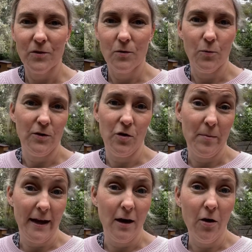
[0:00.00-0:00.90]
with you
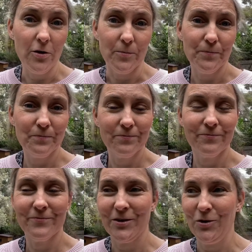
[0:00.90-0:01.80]
being home.
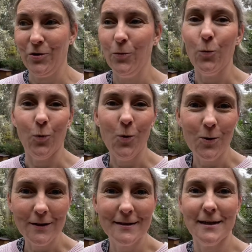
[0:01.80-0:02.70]
You know,
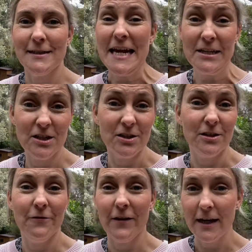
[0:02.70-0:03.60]
walks, attention,
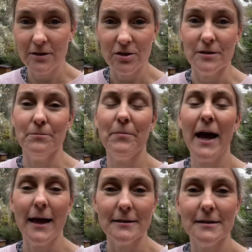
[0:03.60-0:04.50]
affection,
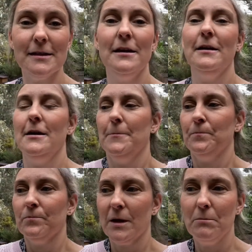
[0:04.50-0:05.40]
pats,
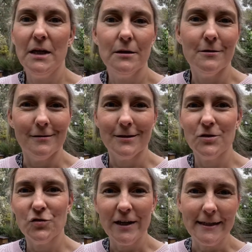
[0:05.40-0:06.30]
meals,
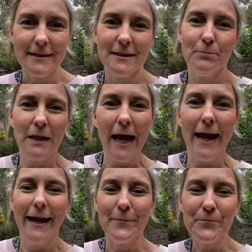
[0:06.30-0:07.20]
treats,
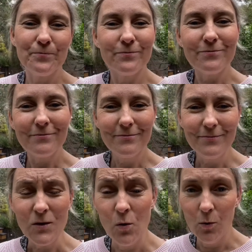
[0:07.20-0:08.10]
play.
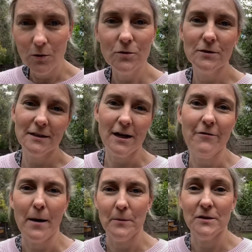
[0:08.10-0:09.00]
All the good stuff
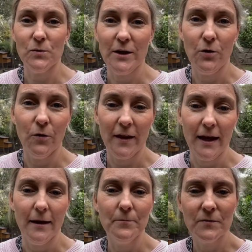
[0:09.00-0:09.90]
happens when you're
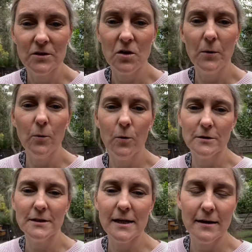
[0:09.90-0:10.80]
there. So we
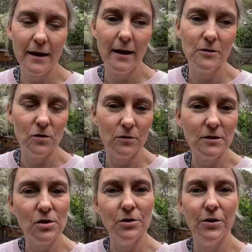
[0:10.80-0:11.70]
want our dogs
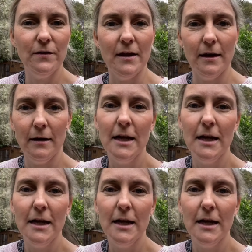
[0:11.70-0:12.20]
to learn that